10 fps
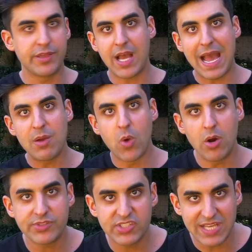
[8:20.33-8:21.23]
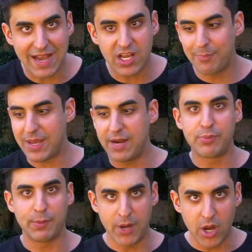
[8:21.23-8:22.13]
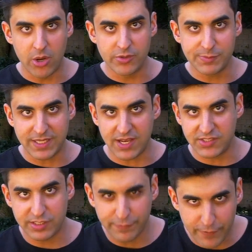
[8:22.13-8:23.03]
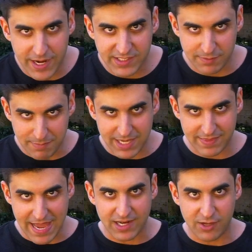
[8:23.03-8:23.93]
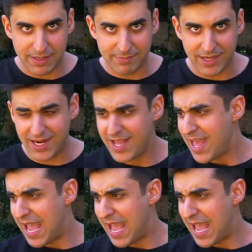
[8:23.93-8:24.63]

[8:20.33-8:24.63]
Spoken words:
the guy won't sack up and propose because he's afraid to make that commitment,